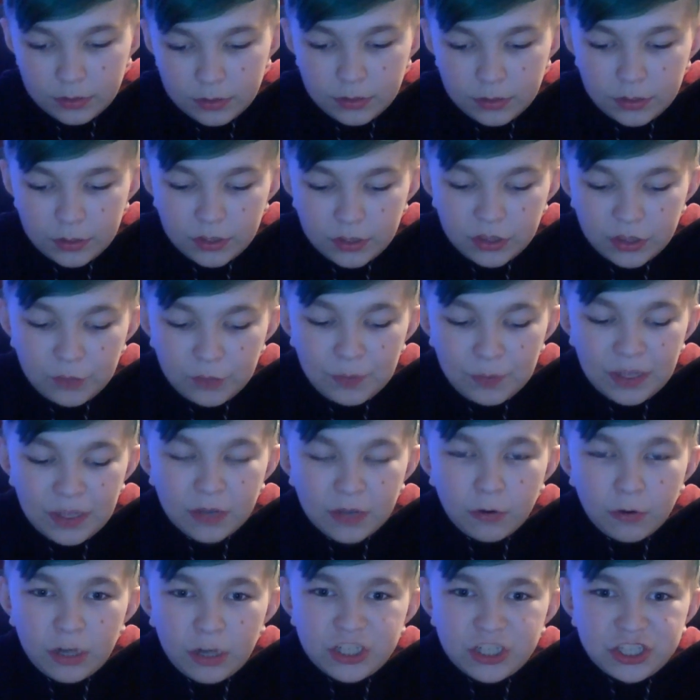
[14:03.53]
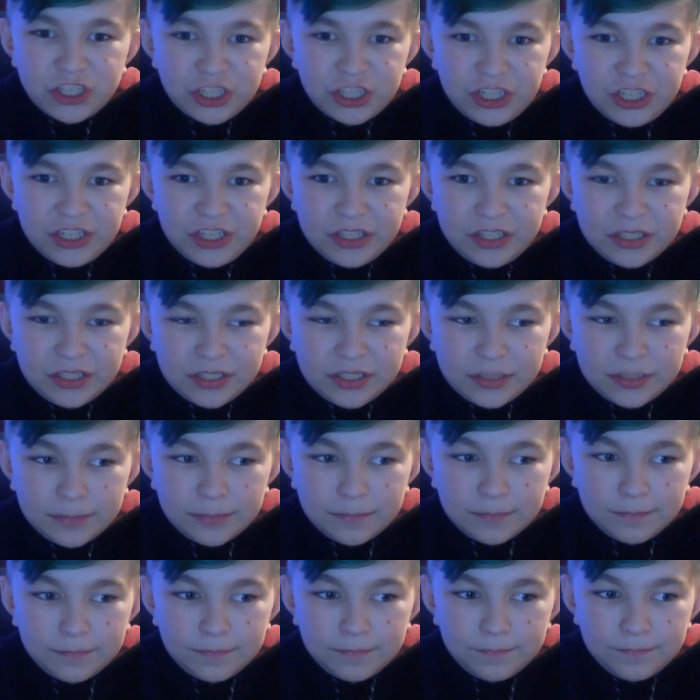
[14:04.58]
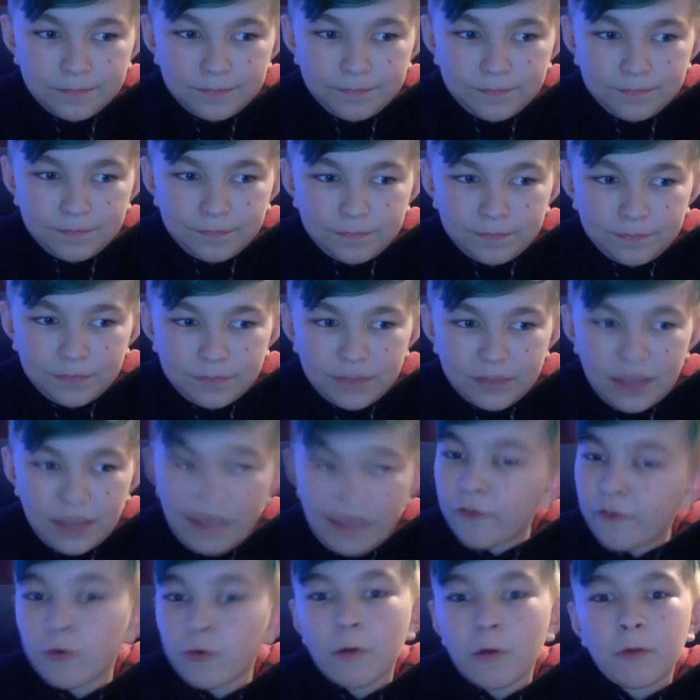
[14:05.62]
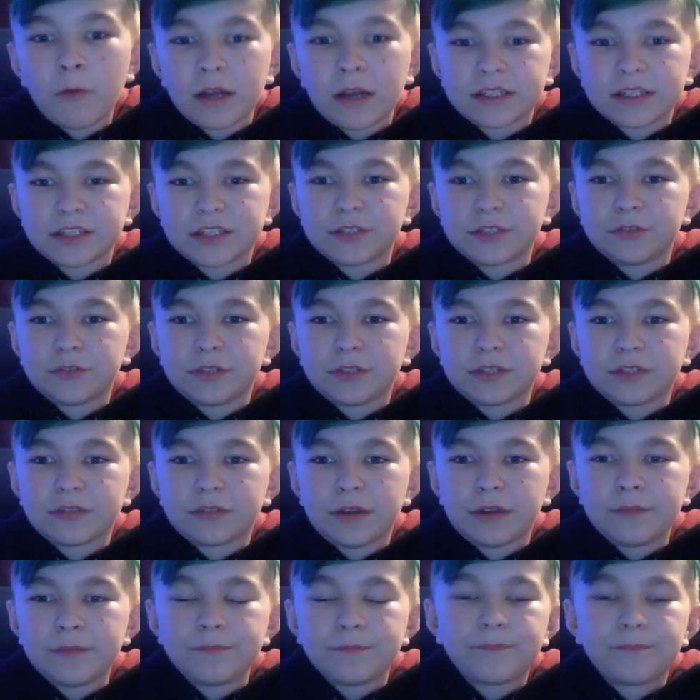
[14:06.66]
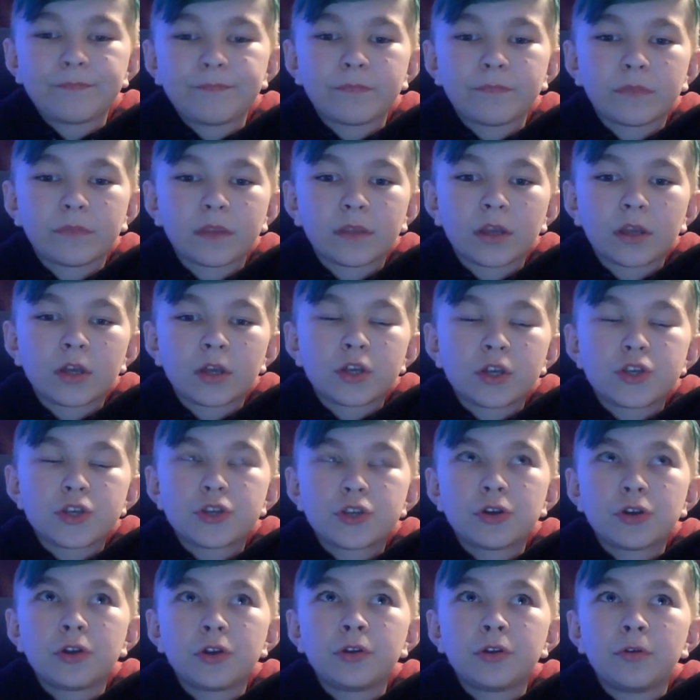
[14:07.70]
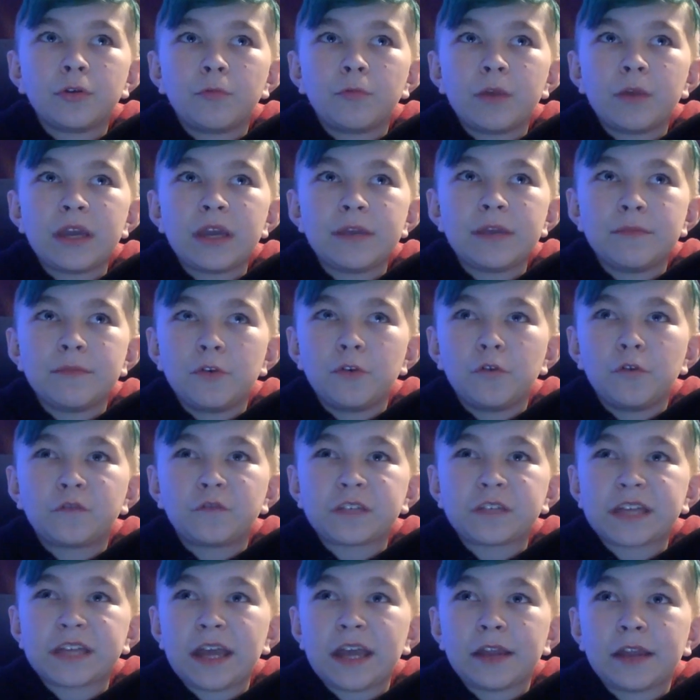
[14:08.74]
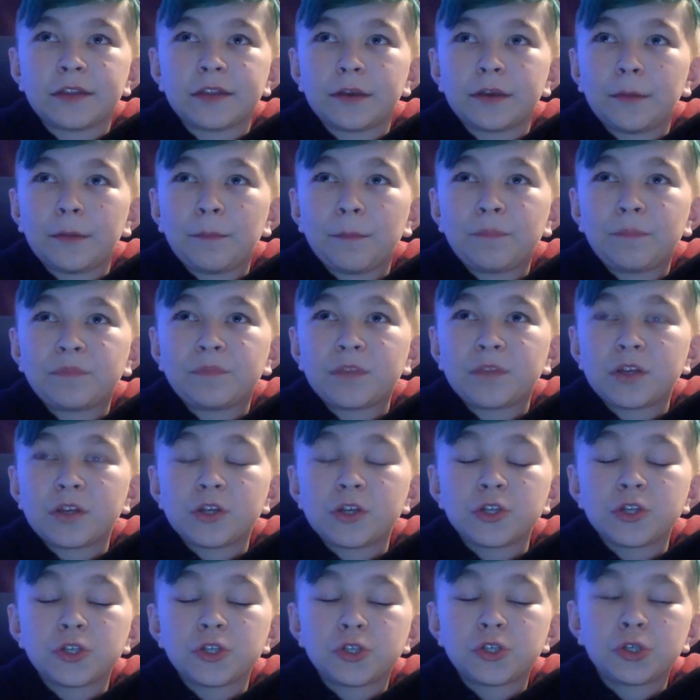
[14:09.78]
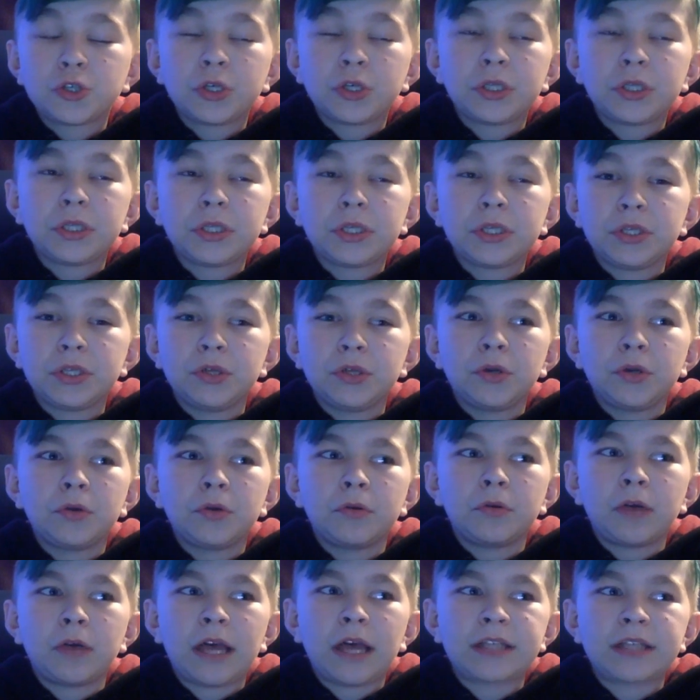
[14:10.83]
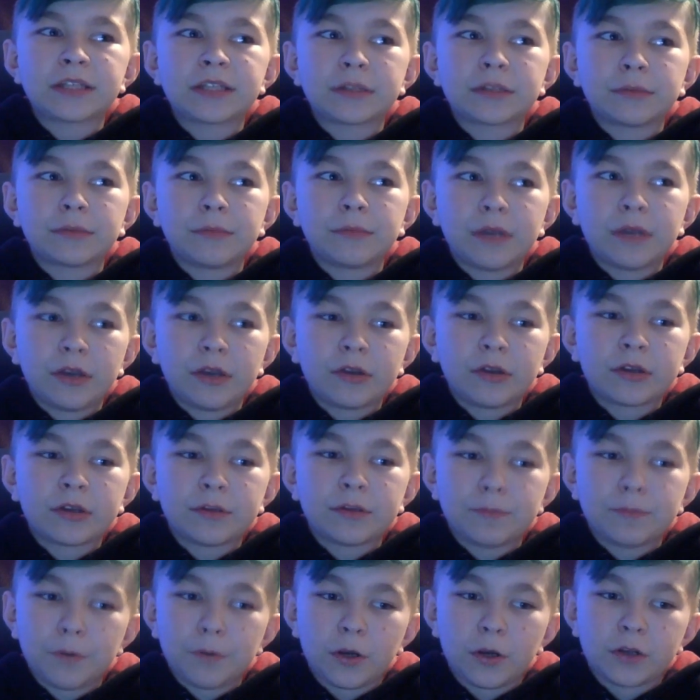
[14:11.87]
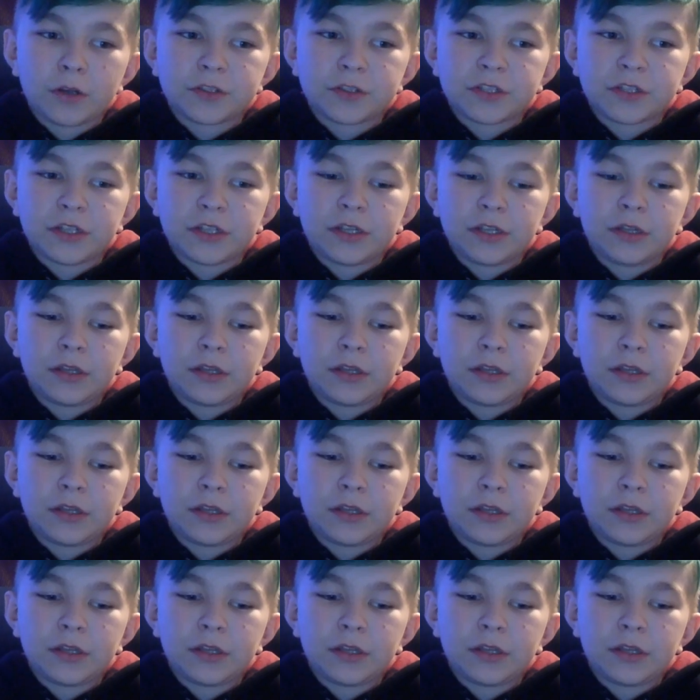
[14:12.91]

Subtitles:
the big question is, everyone wants to do this, right? Should we move to Canada? Should you, as an American person,